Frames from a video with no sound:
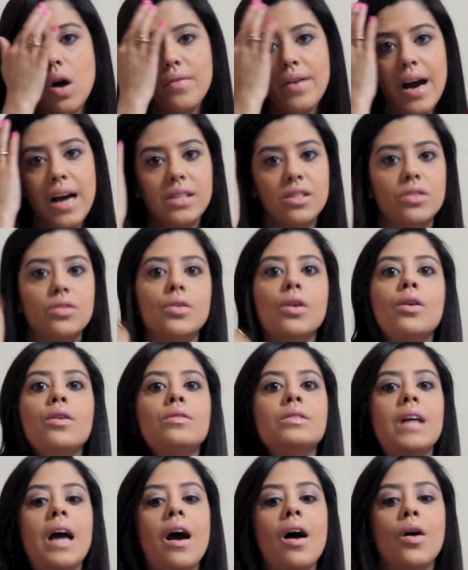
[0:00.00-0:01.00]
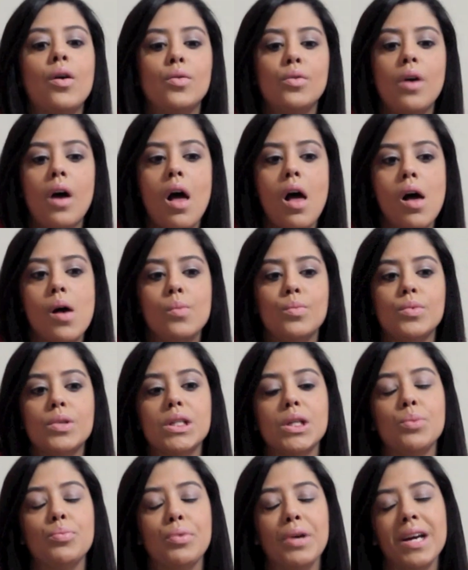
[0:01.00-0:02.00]
I've had to turn down
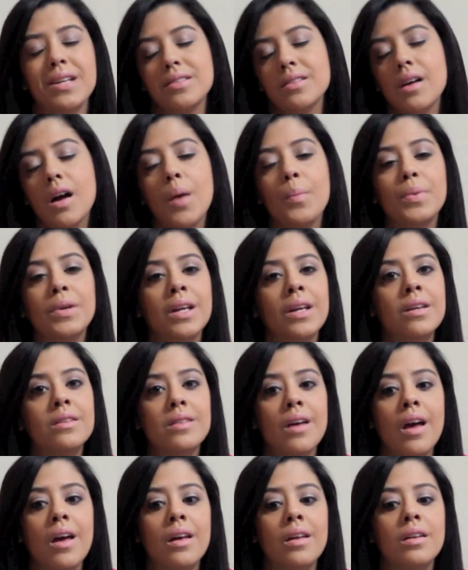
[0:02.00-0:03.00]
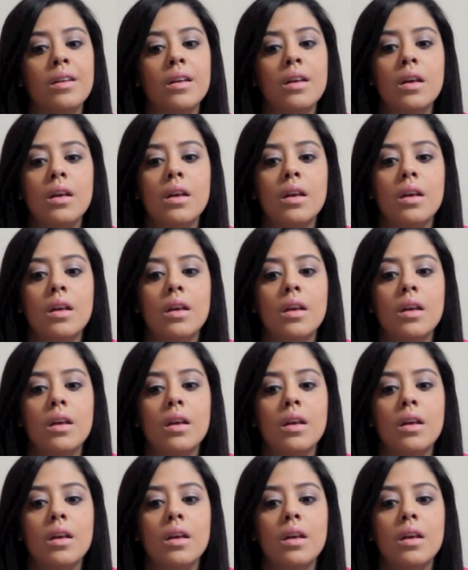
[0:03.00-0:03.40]
some brands and companies, and